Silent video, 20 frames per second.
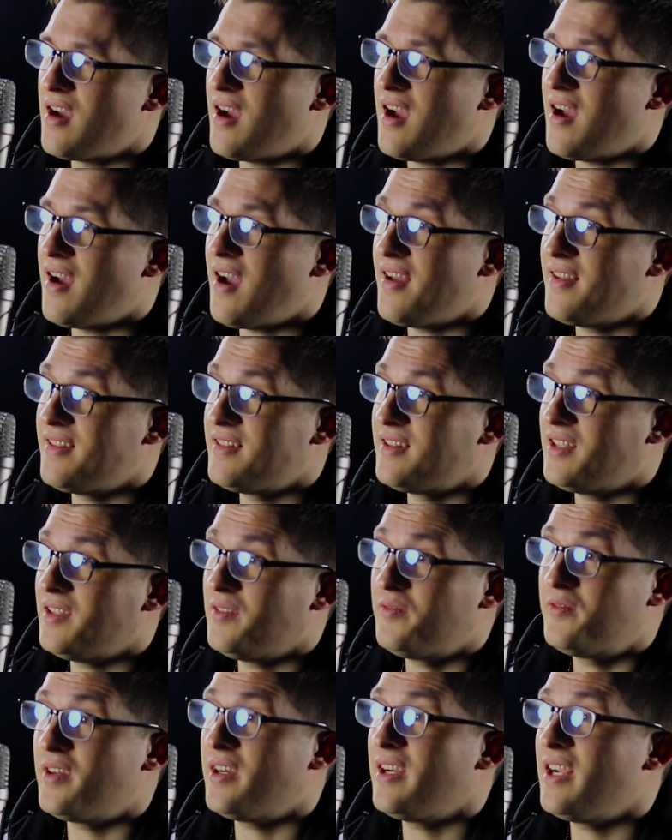
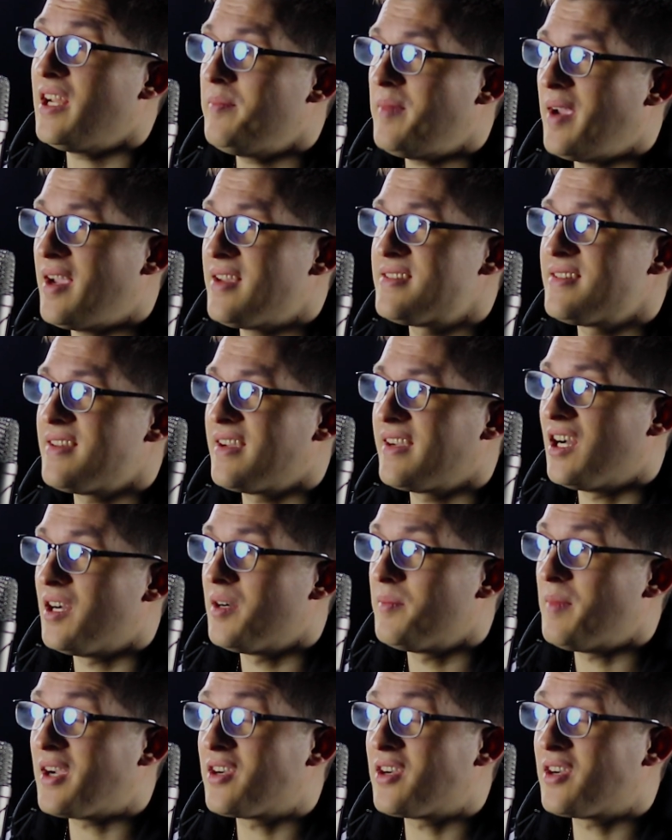the very amazing